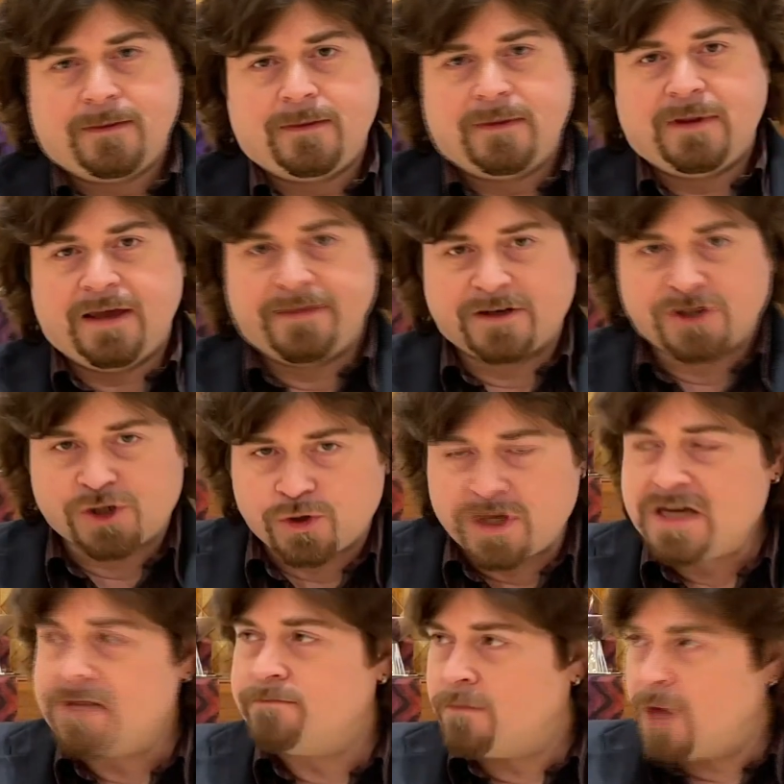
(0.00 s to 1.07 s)
and the
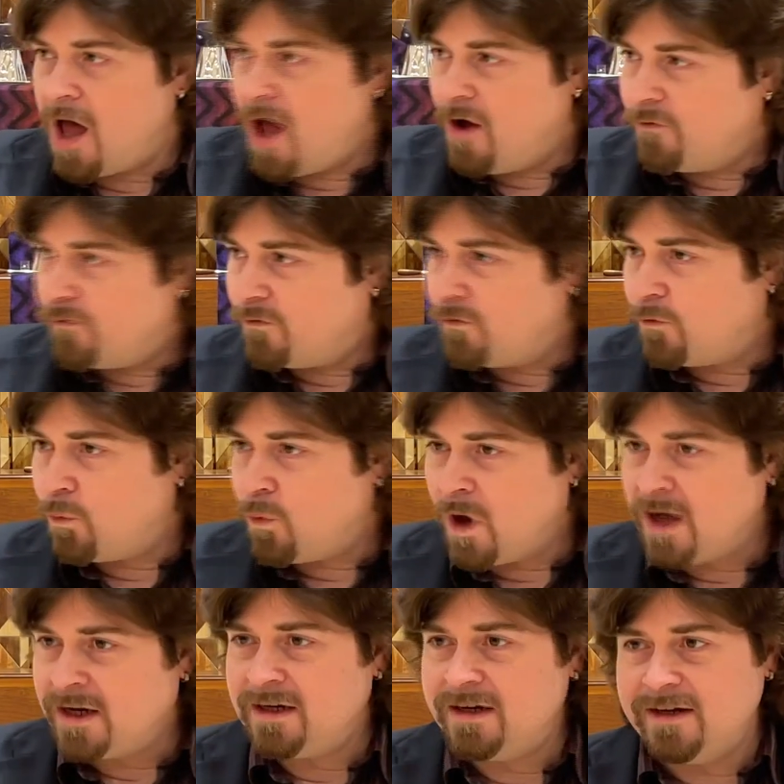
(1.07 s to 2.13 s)
dream of
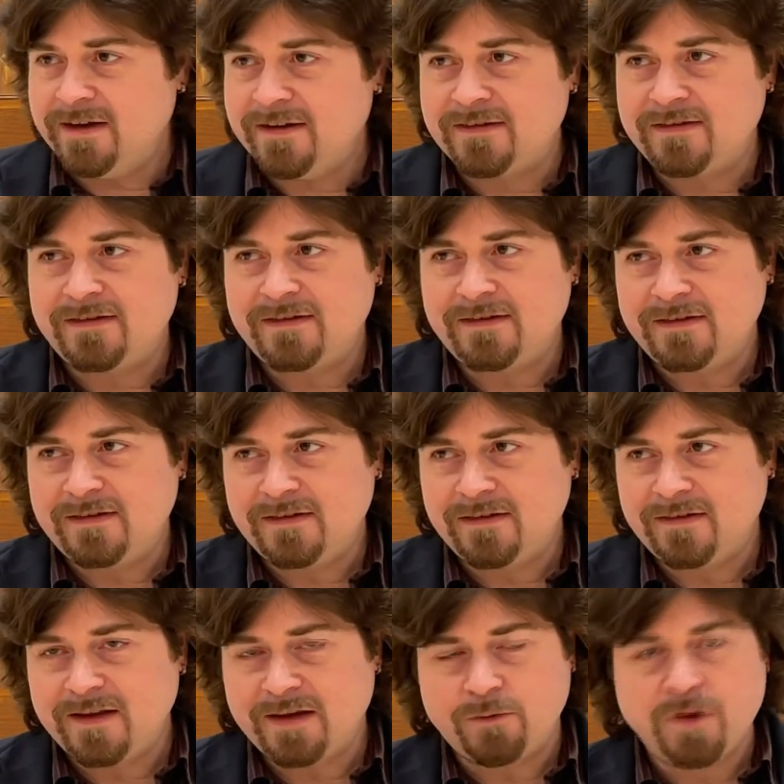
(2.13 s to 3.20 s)
oneness
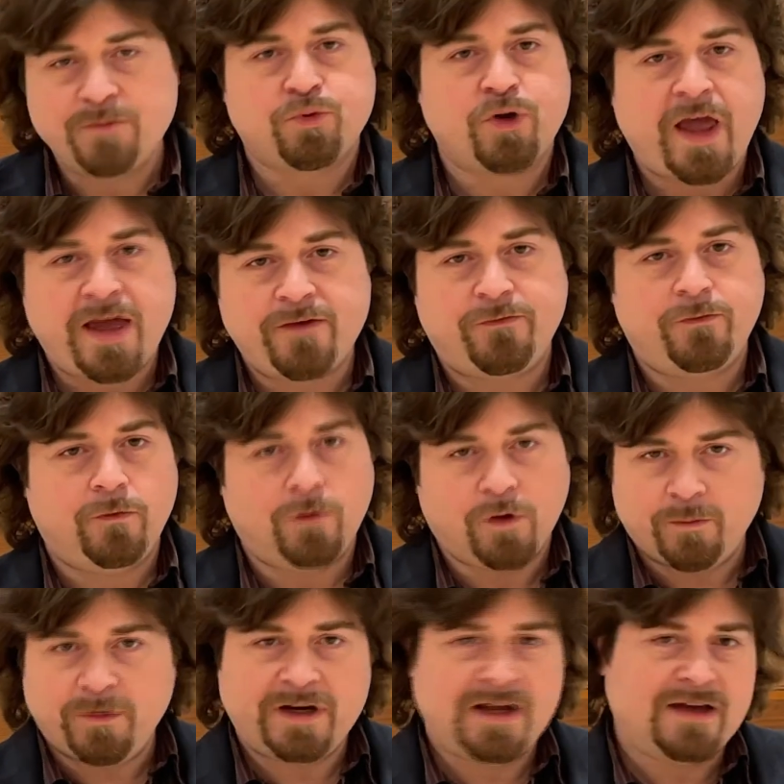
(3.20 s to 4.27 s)
that we pray for
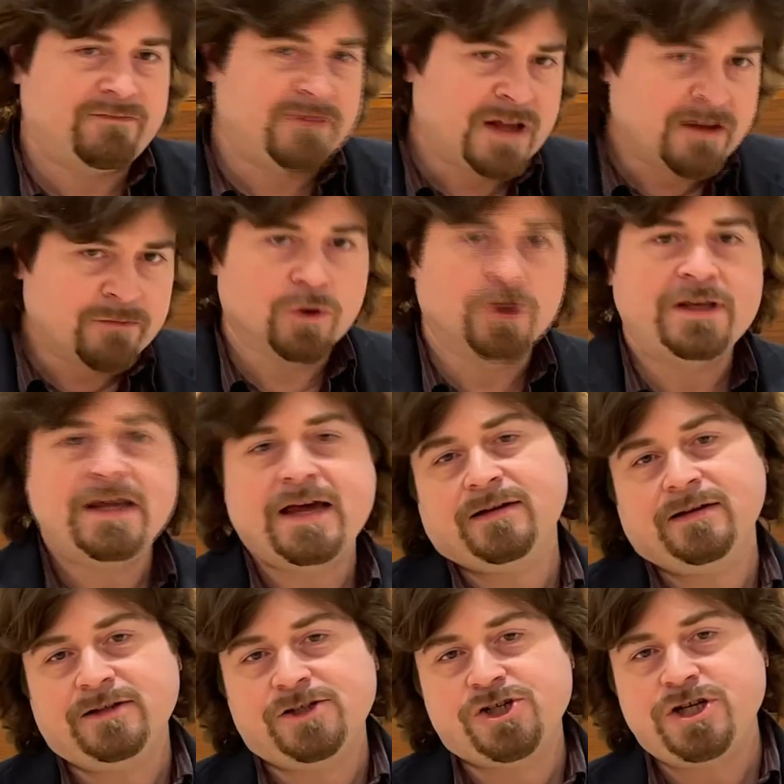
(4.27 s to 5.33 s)
but have never yet
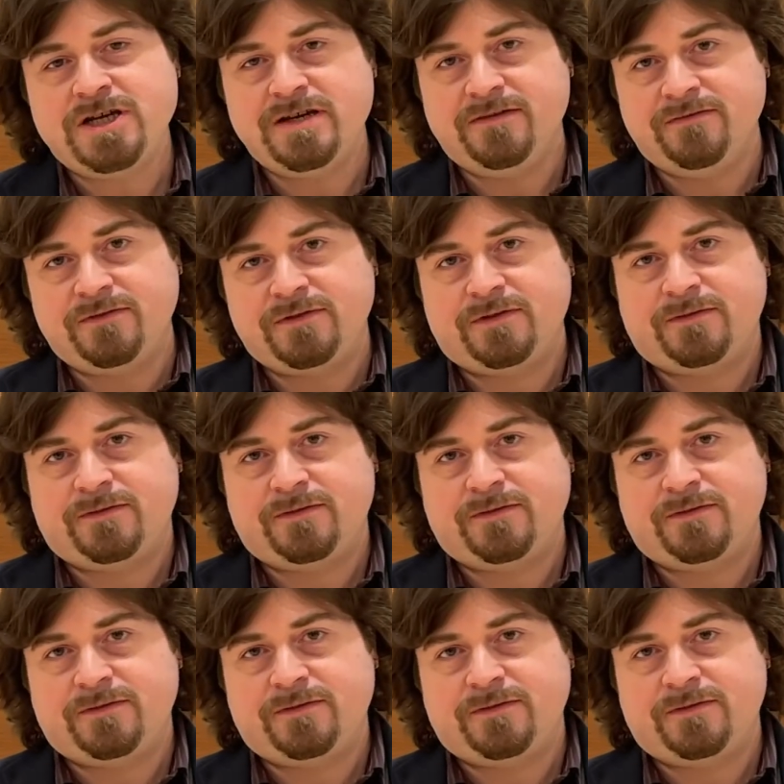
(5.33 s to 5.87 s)
achieved.